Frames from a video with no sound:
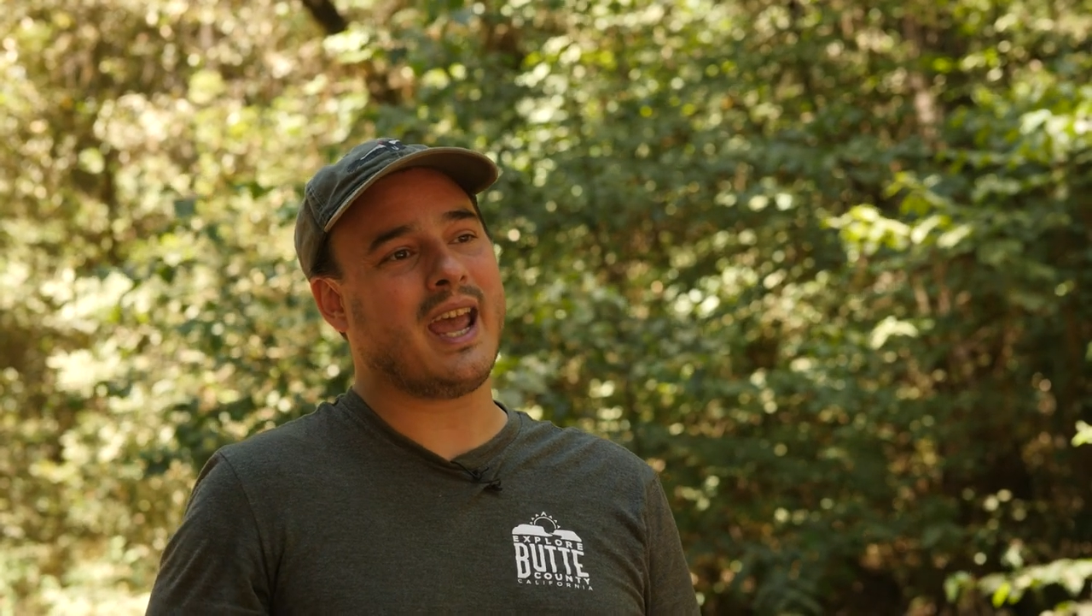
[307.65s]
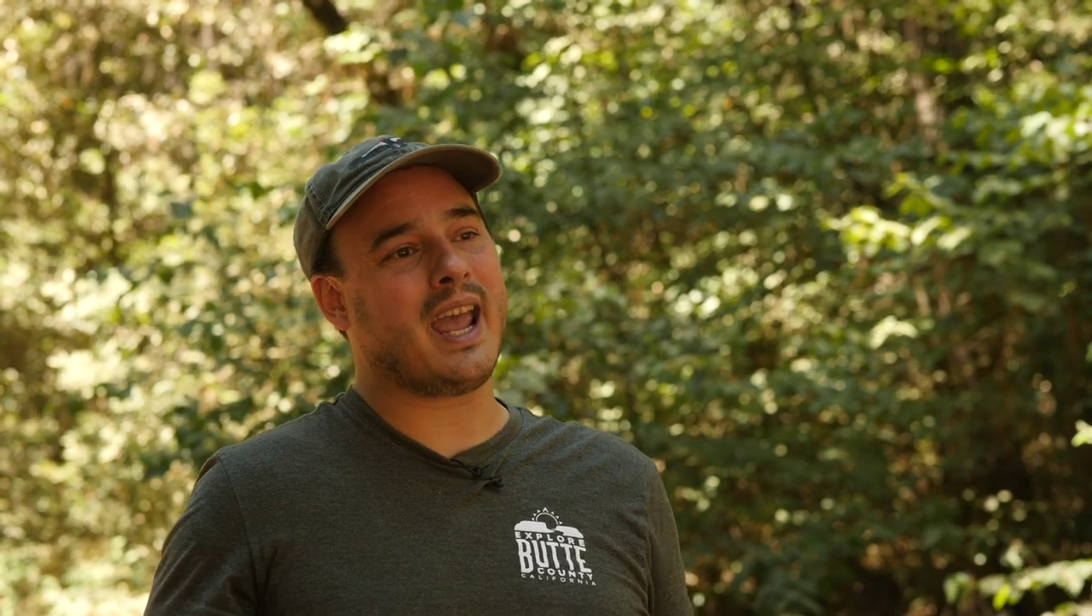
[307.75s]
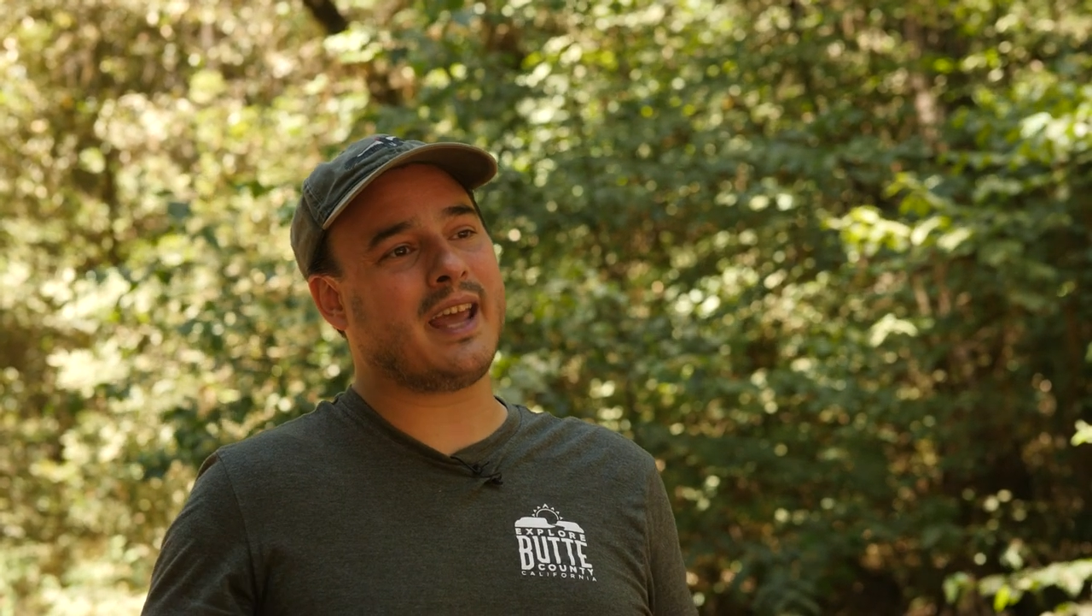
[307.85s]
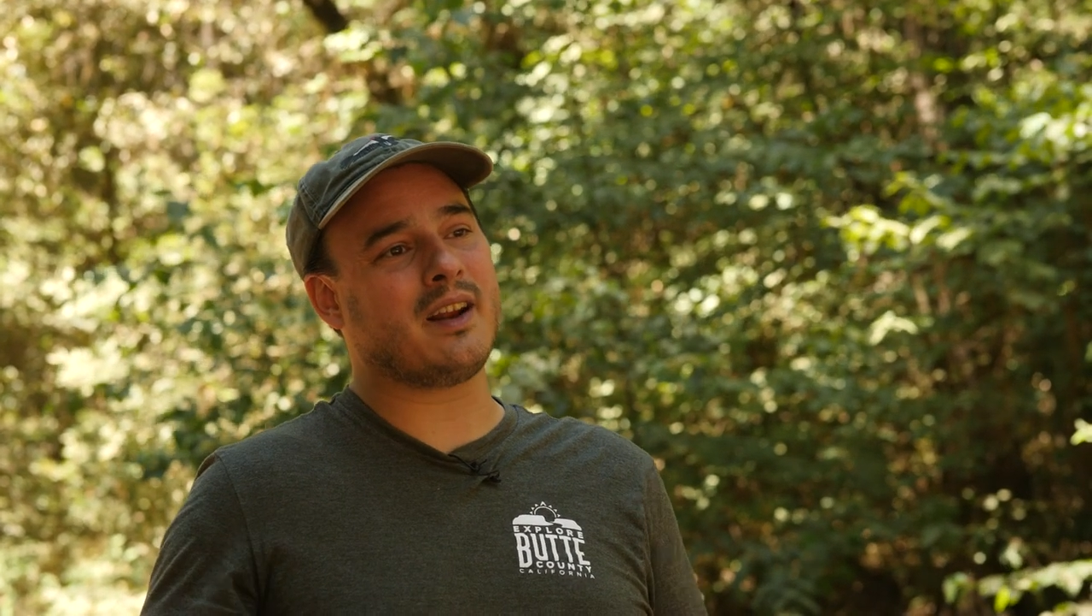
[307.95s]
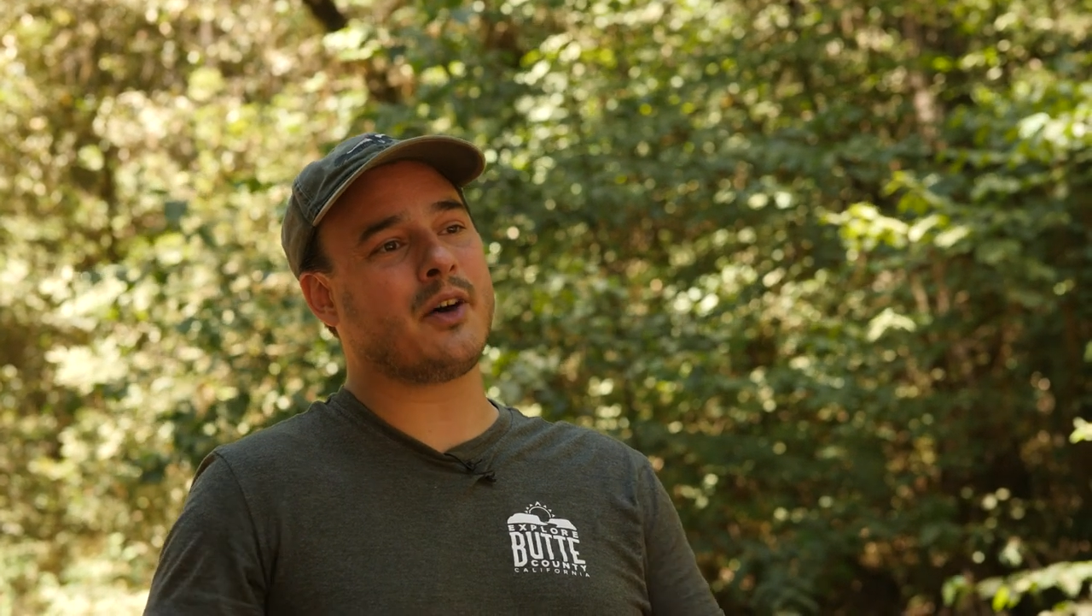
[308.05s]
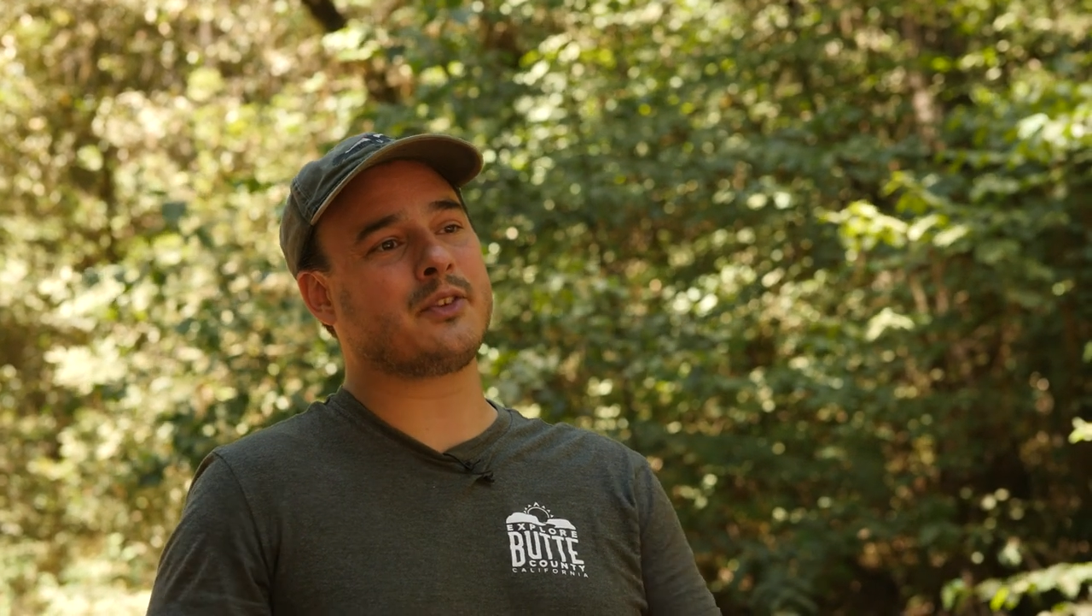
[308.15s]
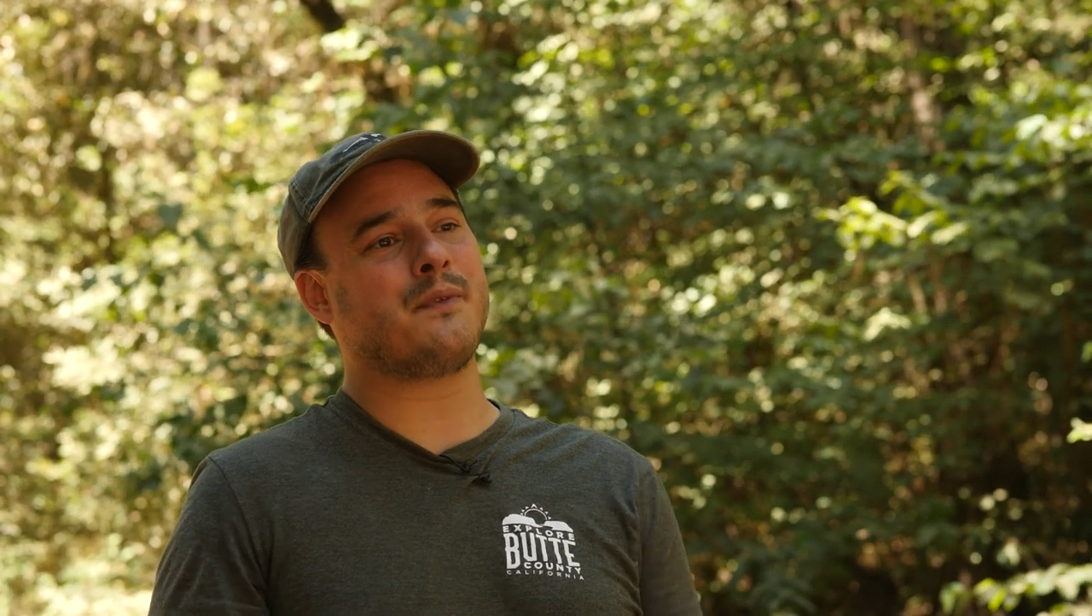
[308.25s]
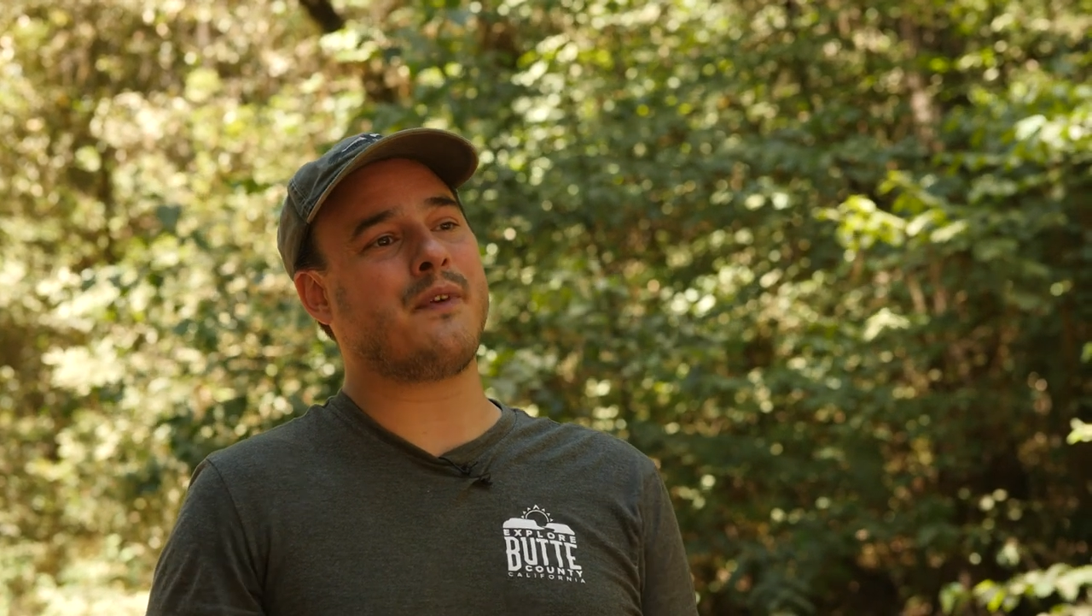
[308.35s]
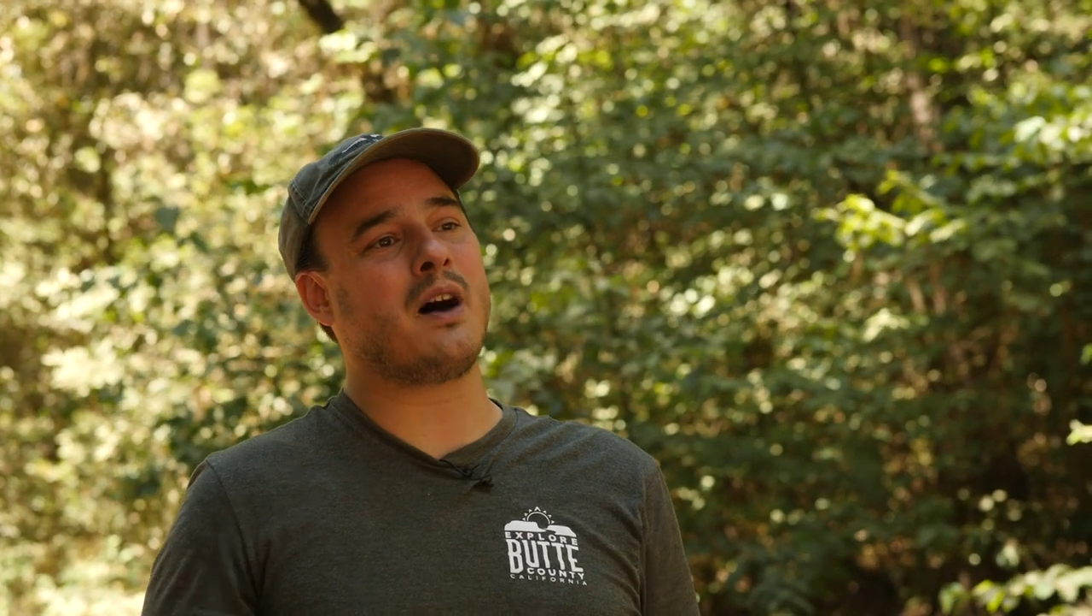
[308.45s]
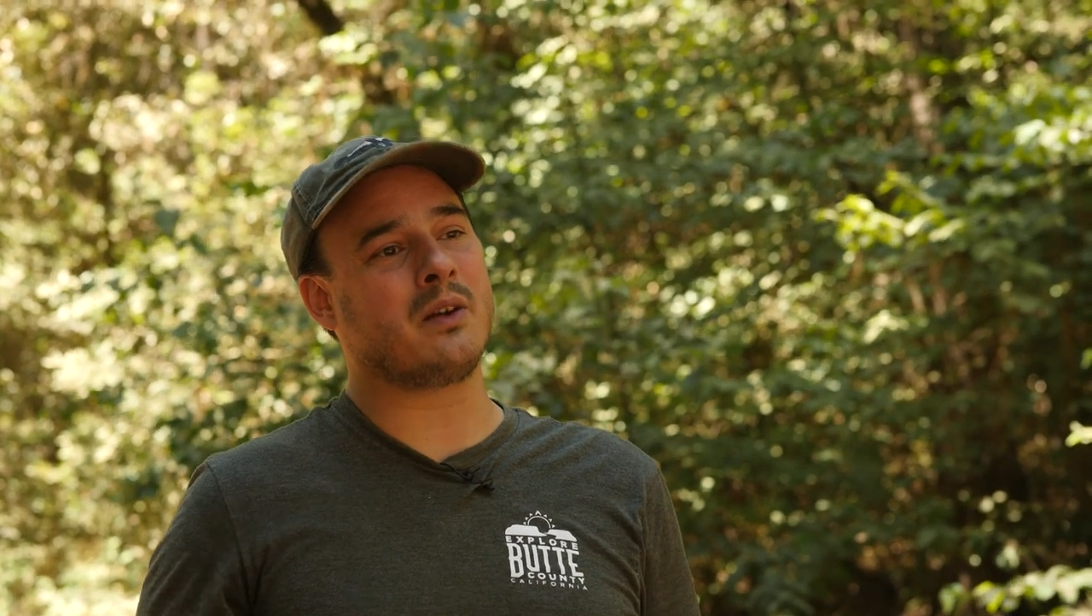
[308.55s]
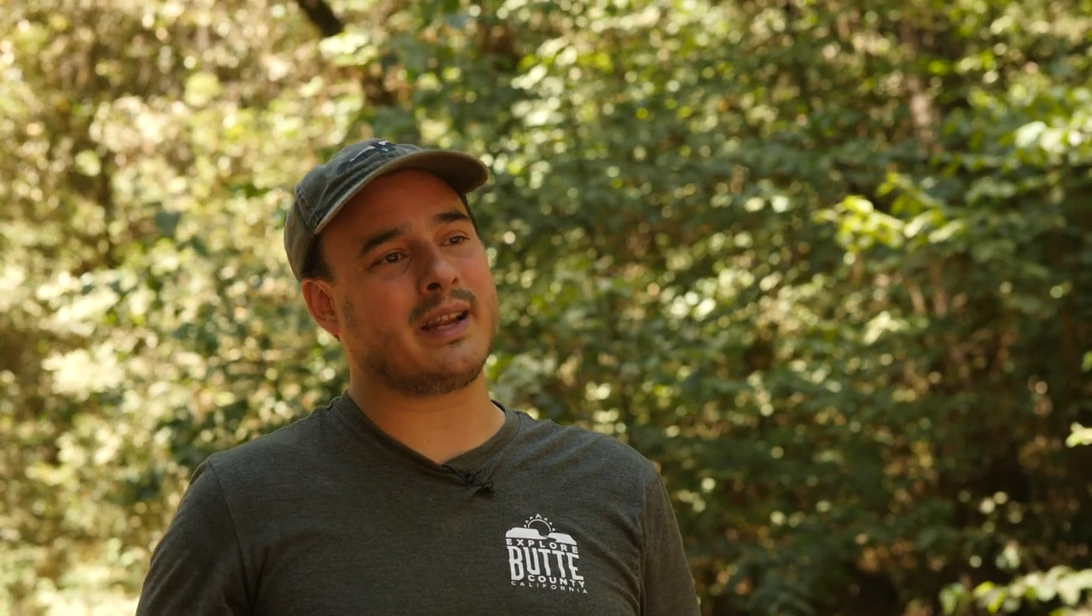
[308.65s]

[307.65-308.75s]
and also follow